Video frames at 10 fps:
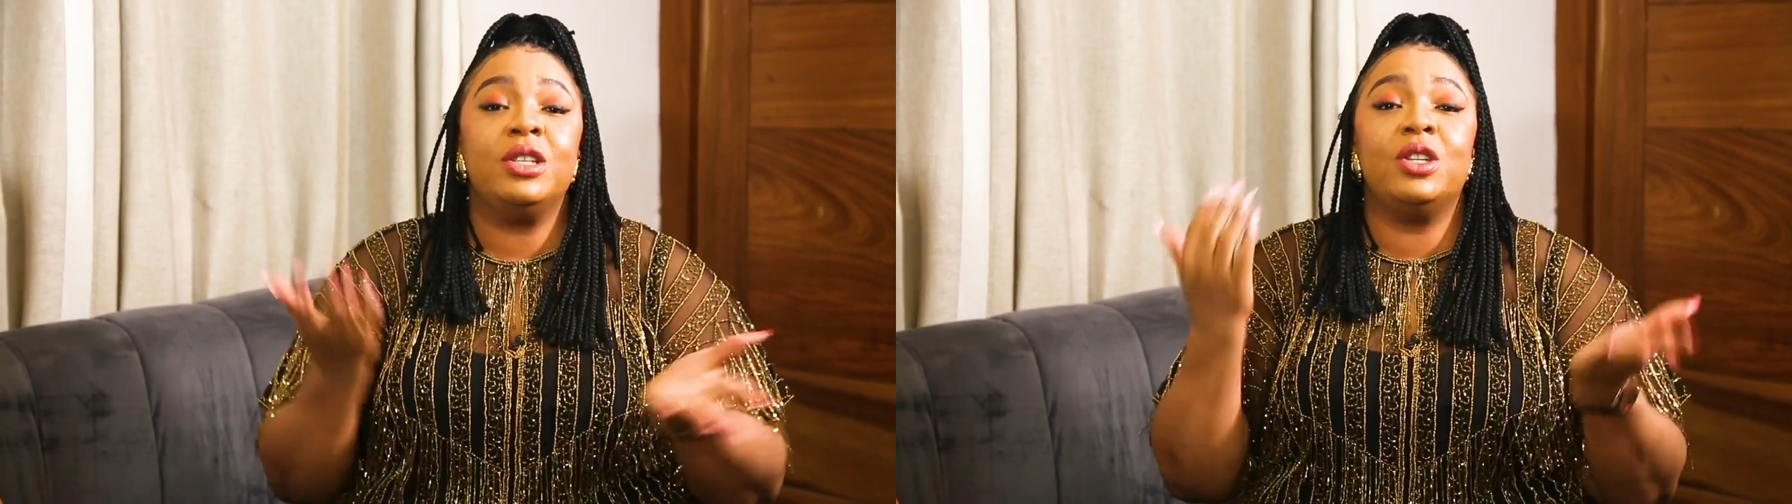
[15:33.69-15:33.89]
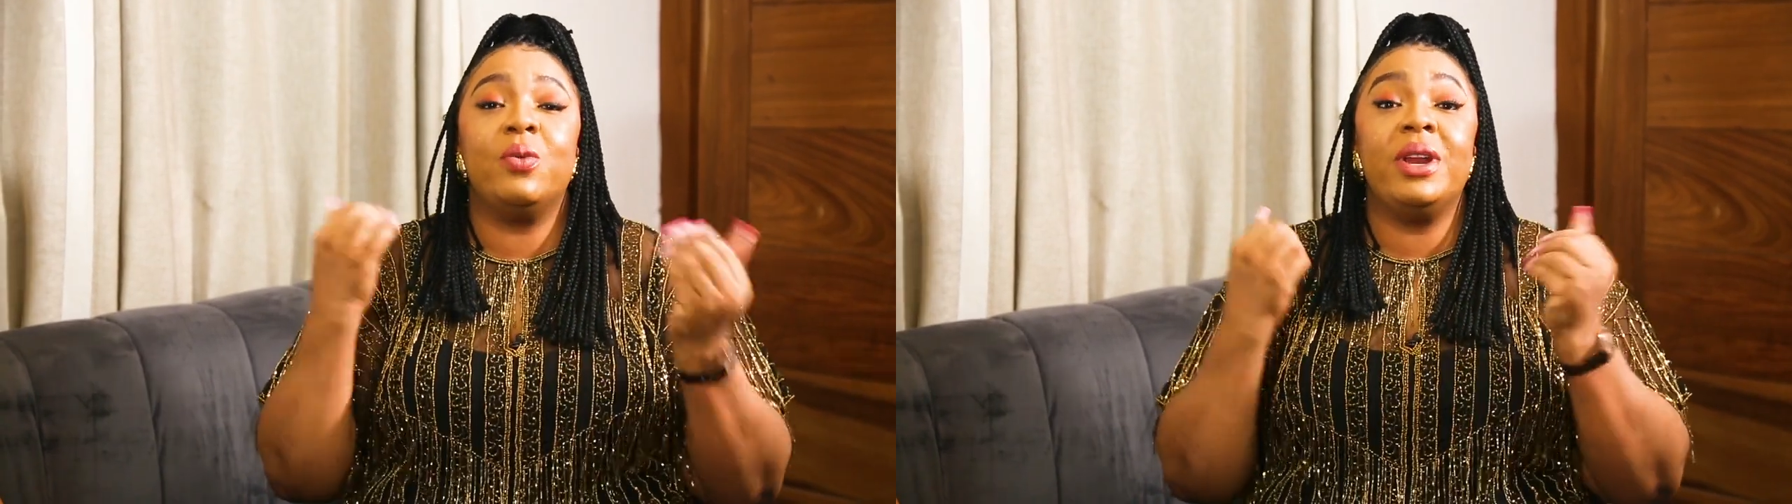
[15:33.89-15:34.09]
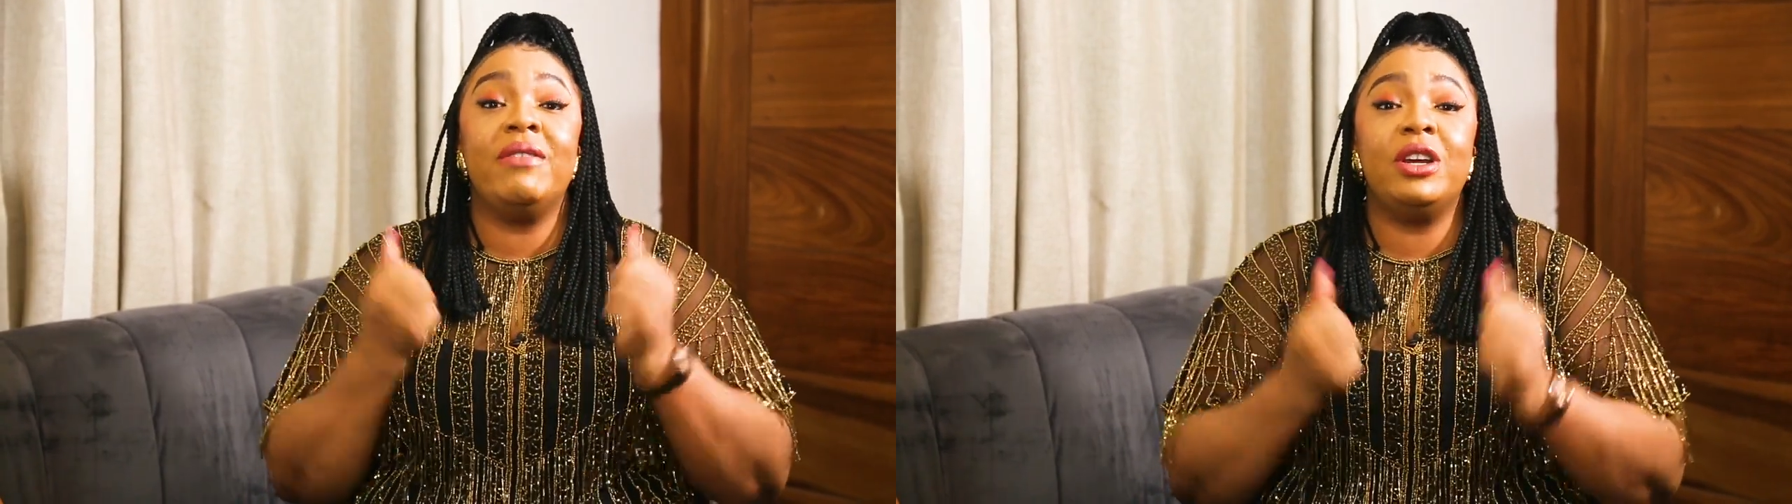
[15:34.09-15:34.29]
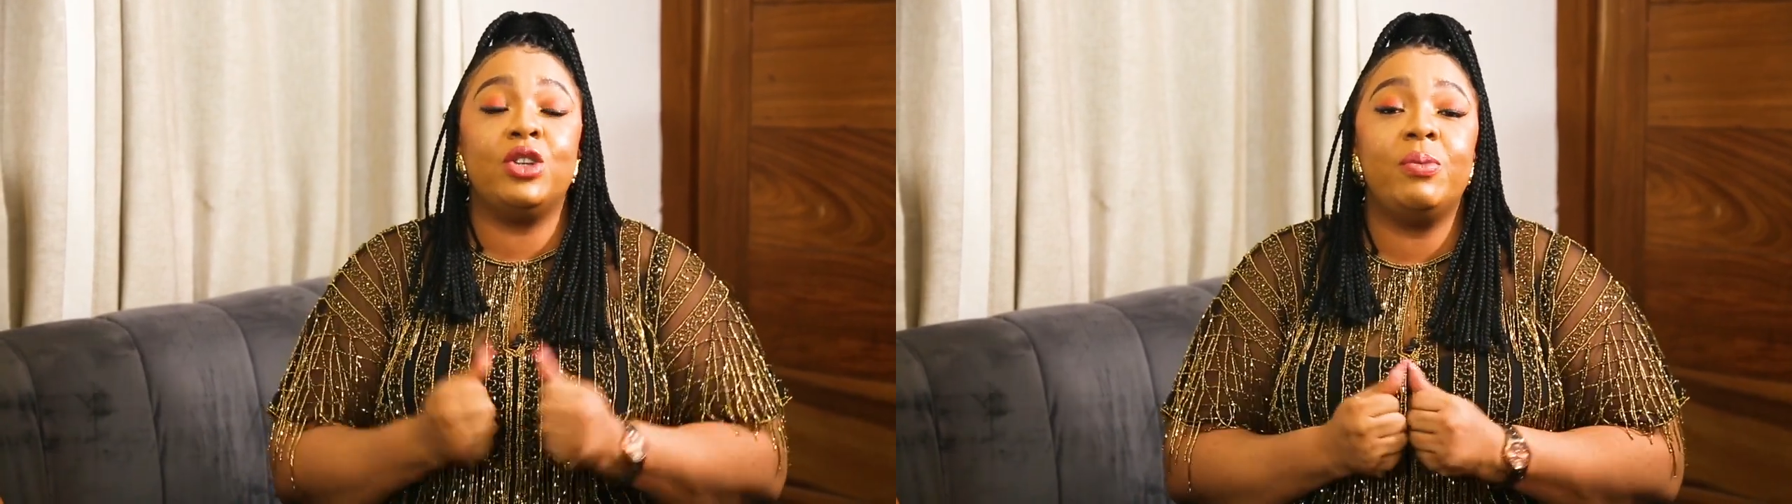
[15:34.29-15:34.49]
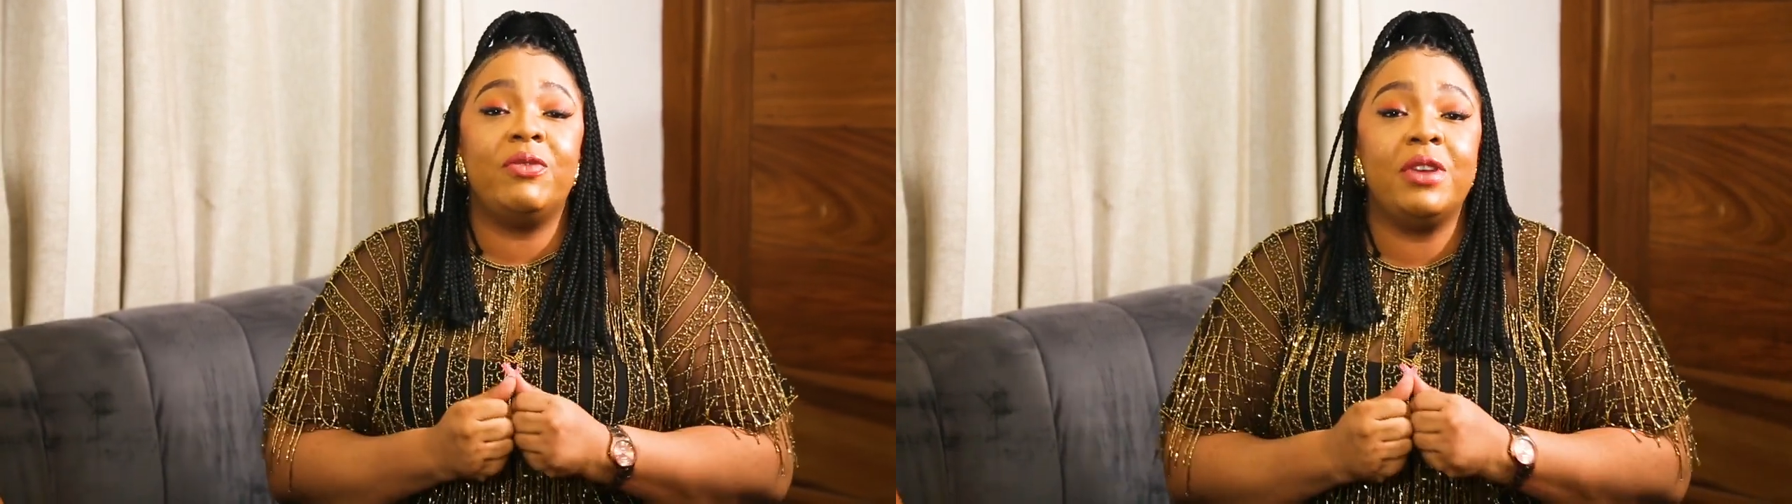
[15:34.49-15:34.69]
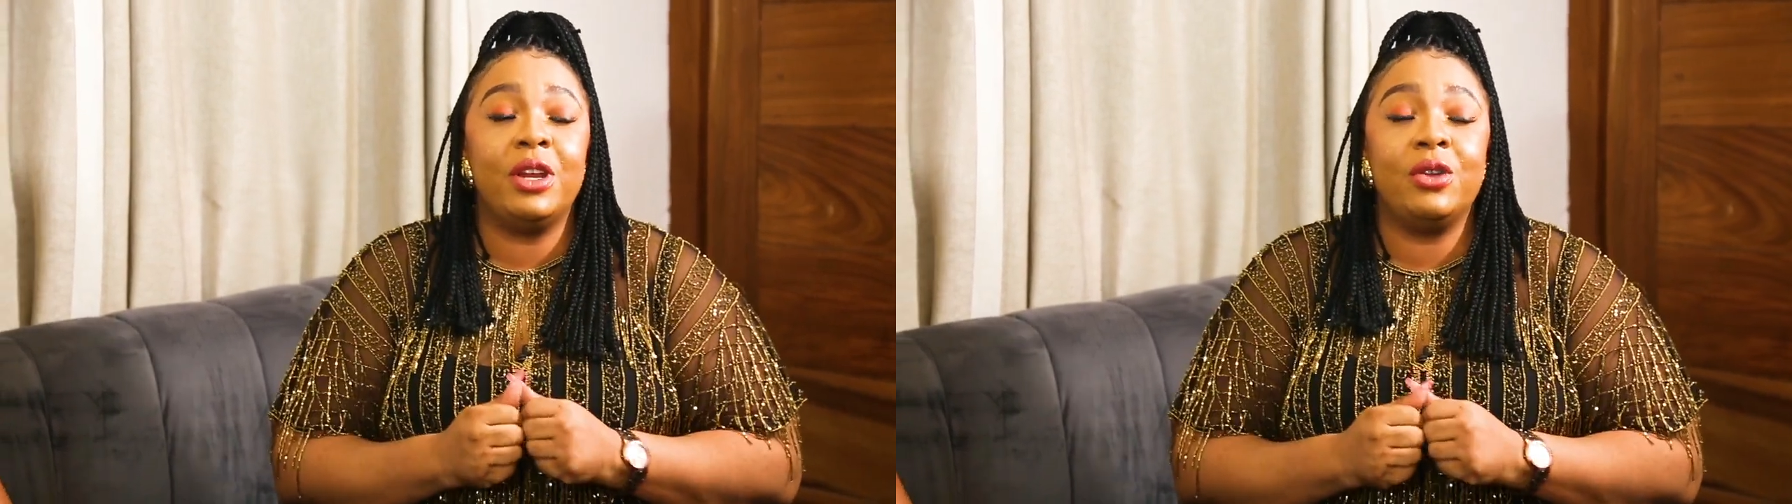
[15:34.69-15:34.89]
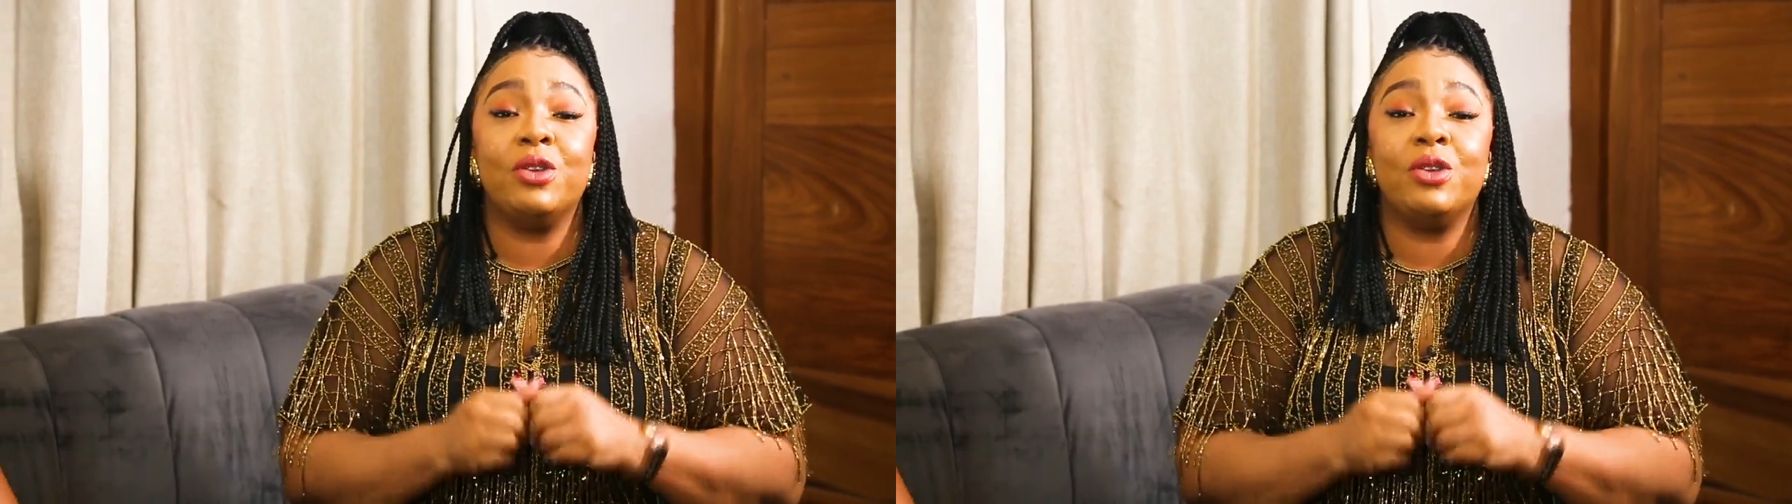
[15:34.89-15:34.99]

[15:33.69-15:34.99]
so that whenever I drop a video,